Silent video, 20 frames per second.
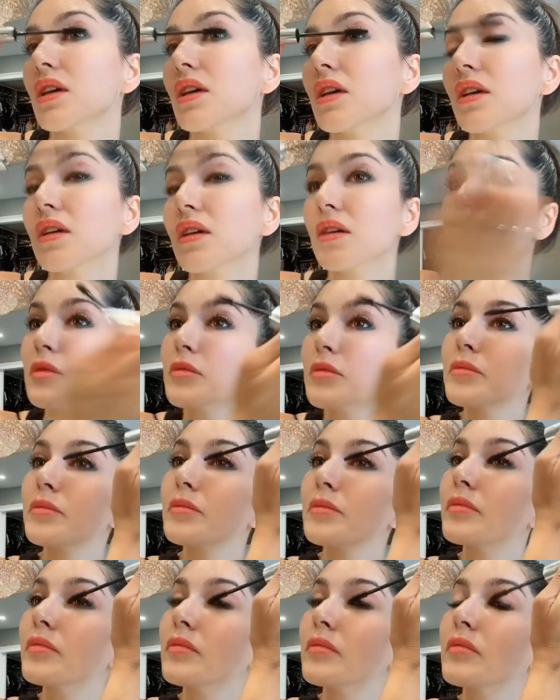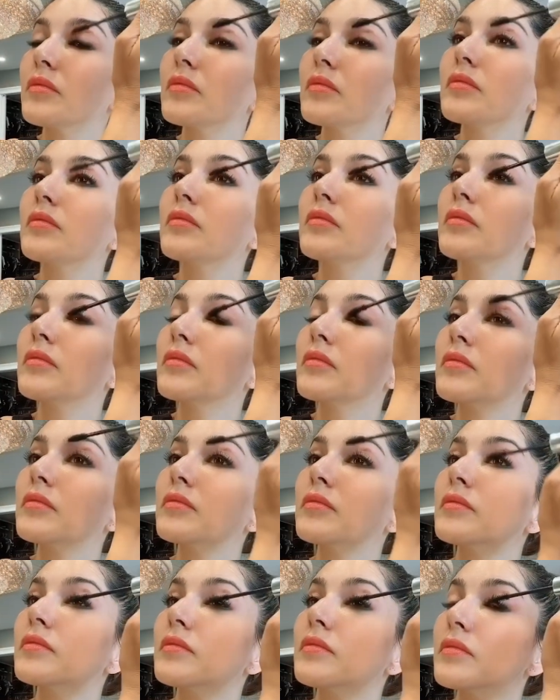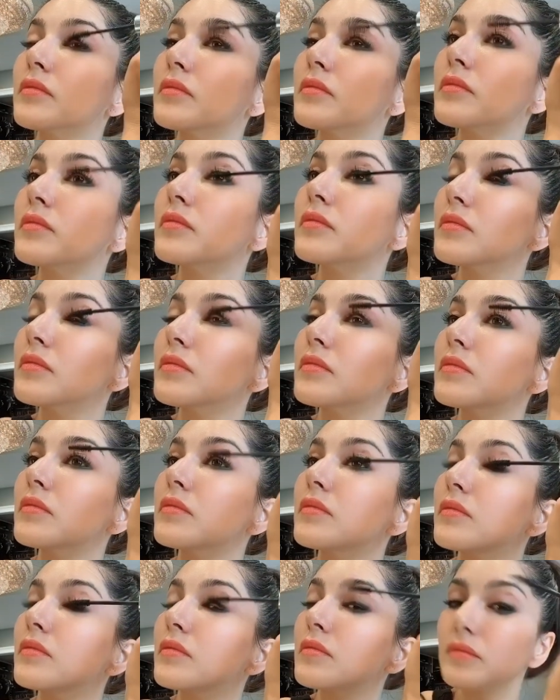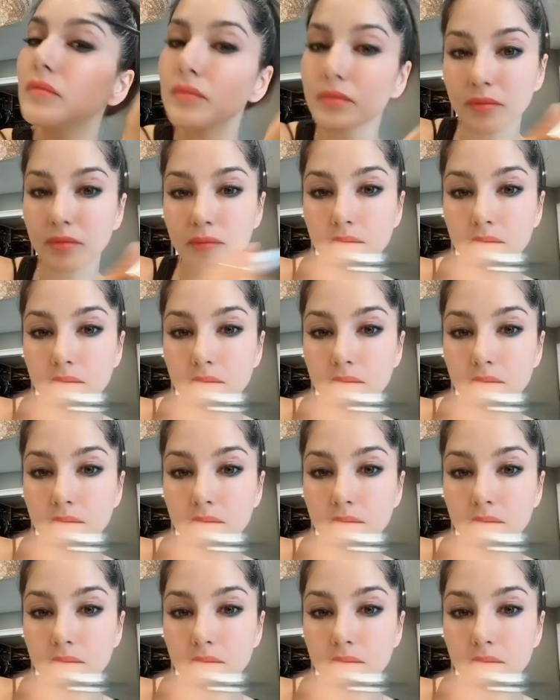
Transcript: Nobody speaks.